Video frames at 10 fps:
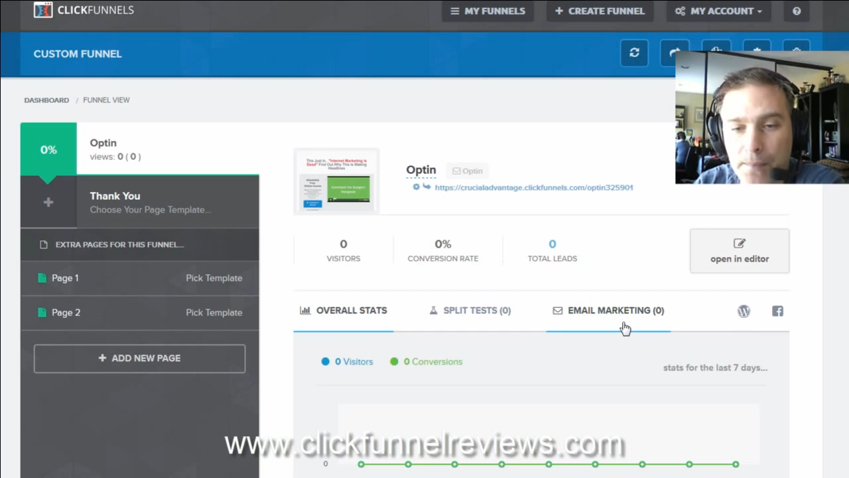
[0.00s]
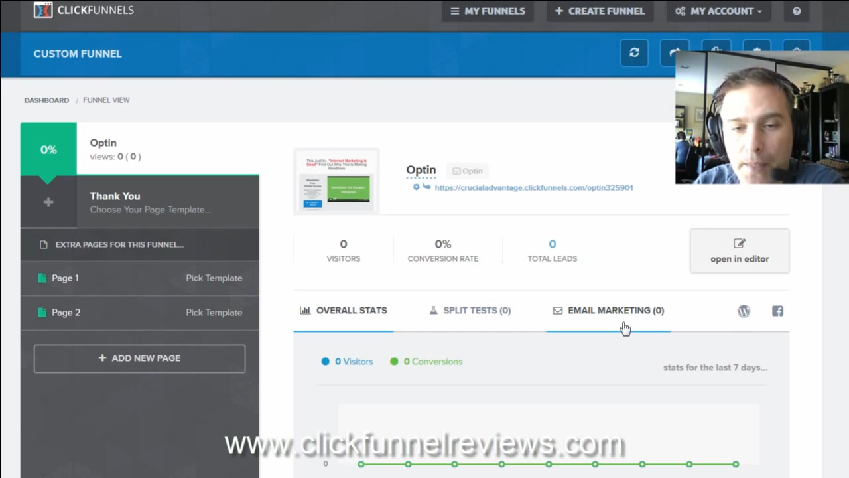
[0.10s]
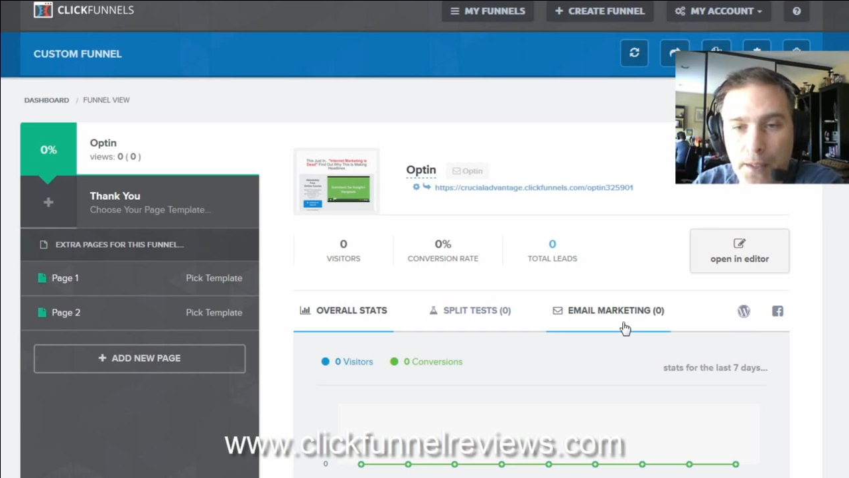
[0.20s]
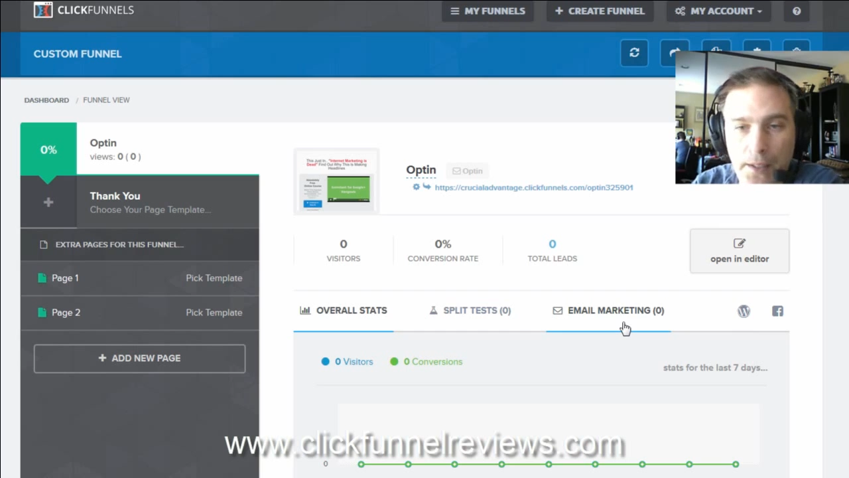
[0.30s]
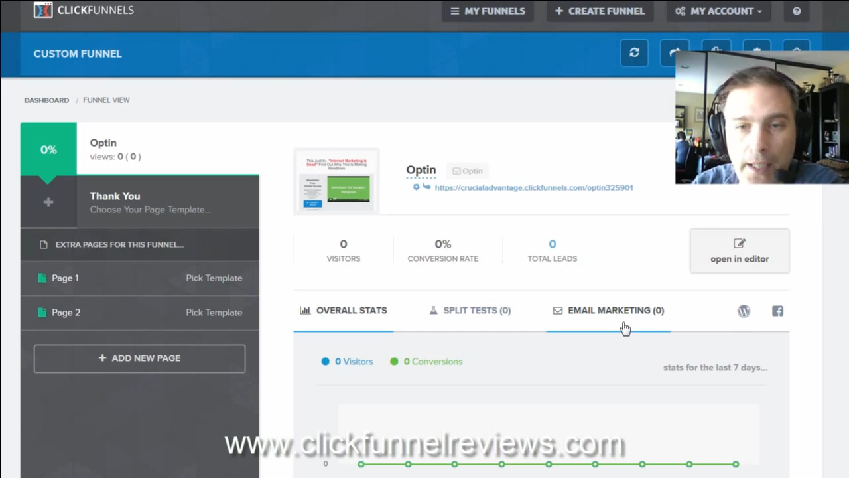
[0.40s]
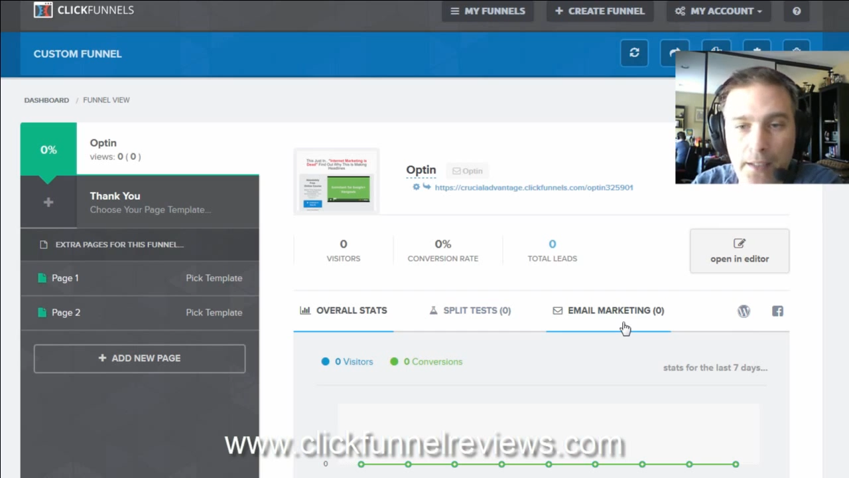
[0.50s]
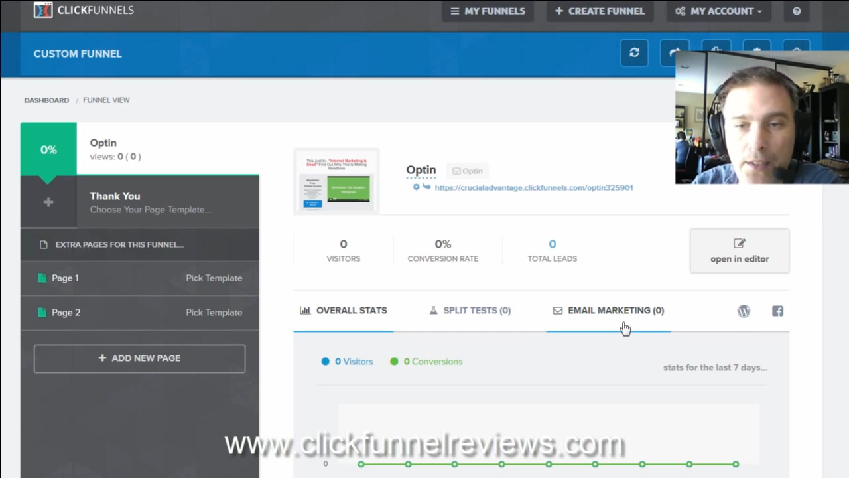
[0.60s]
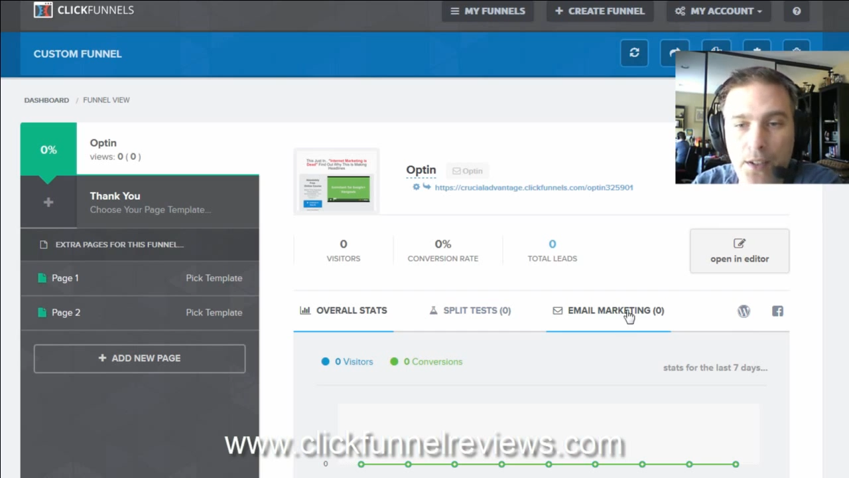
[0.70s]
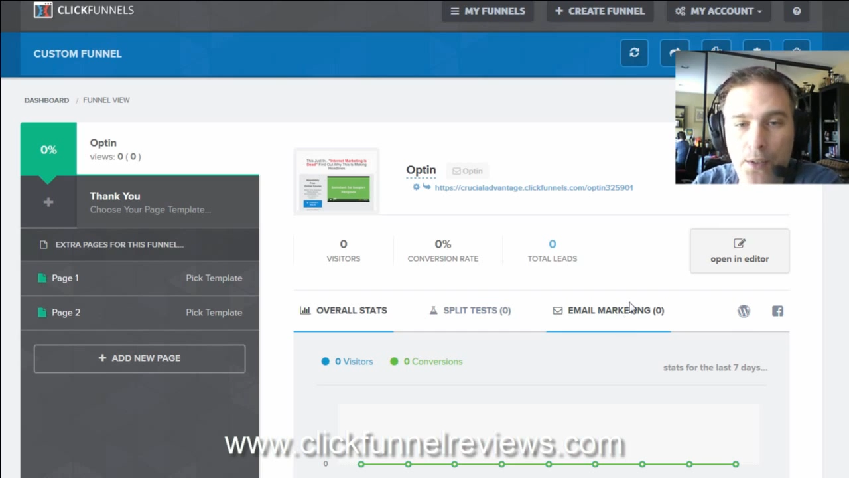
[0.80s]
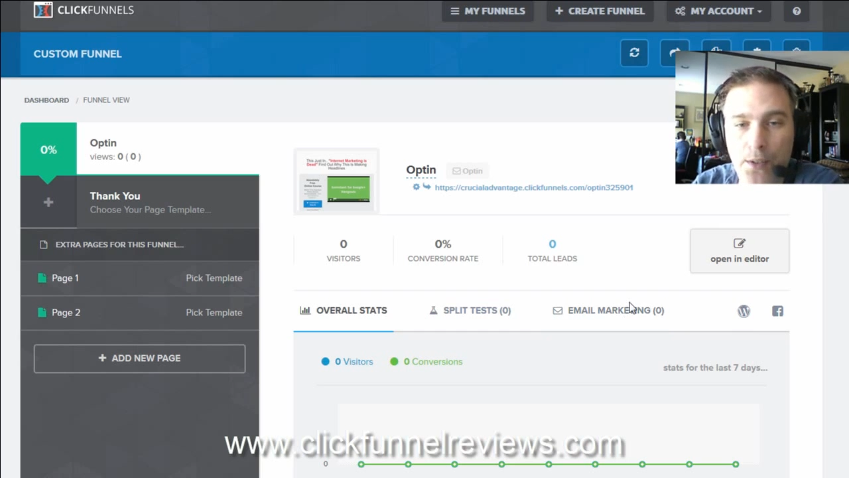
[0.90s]
Okay,
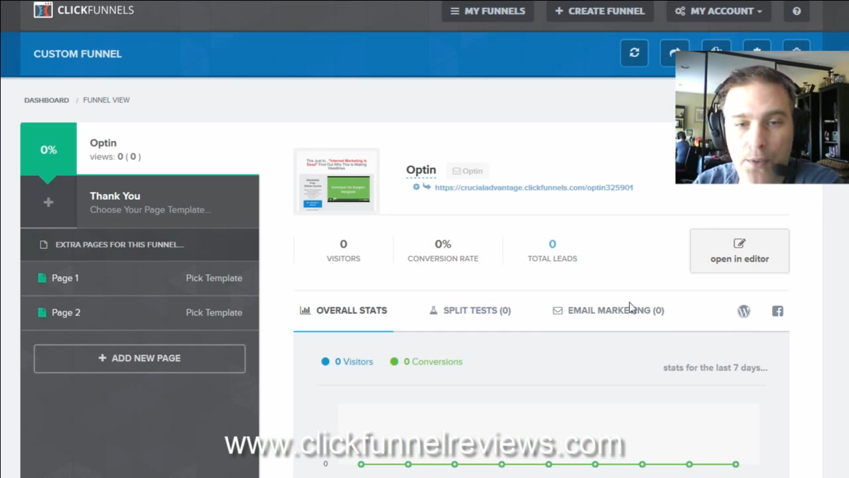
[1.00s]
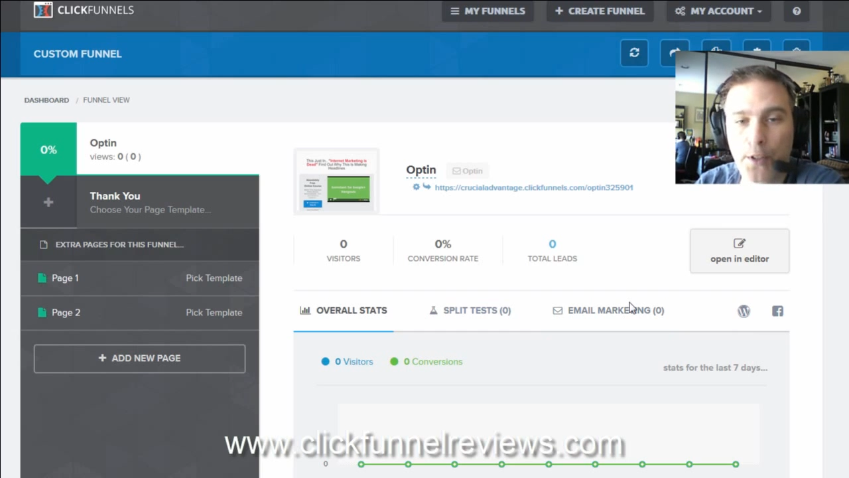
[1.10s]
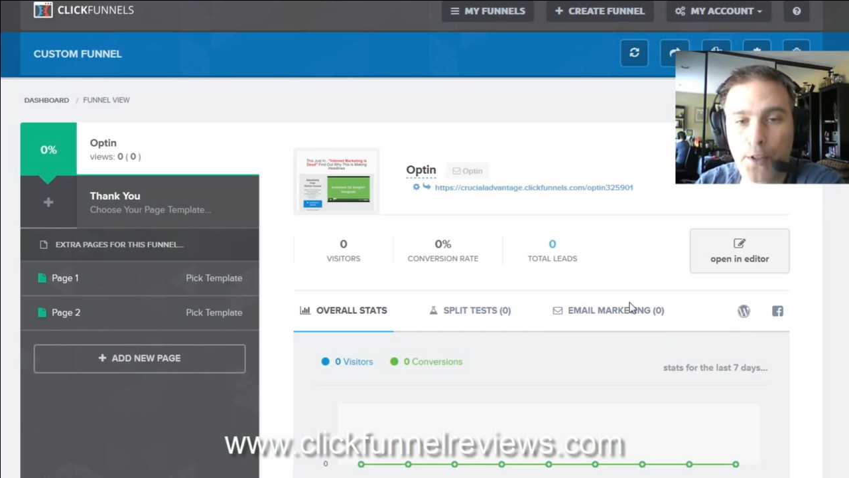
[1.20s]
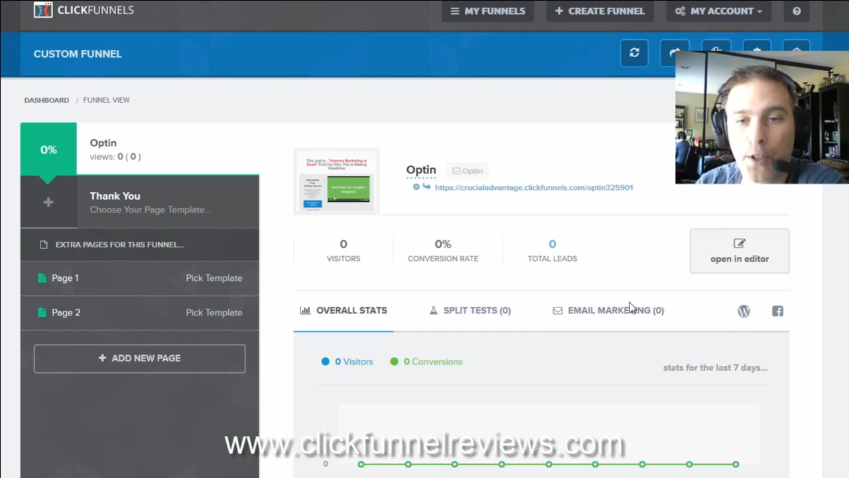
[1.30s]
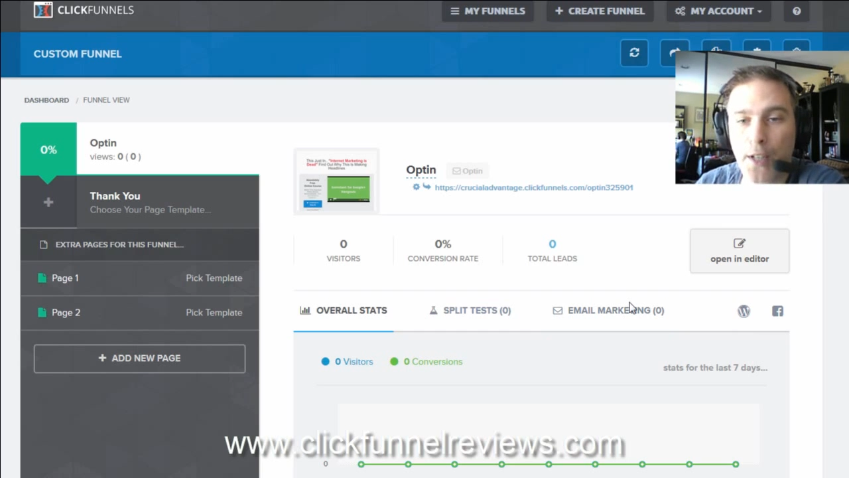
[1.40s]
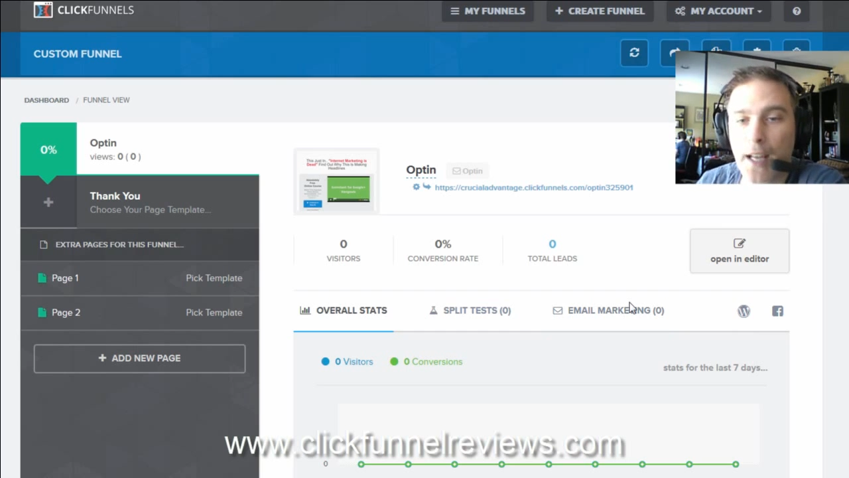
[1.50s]
so if you don't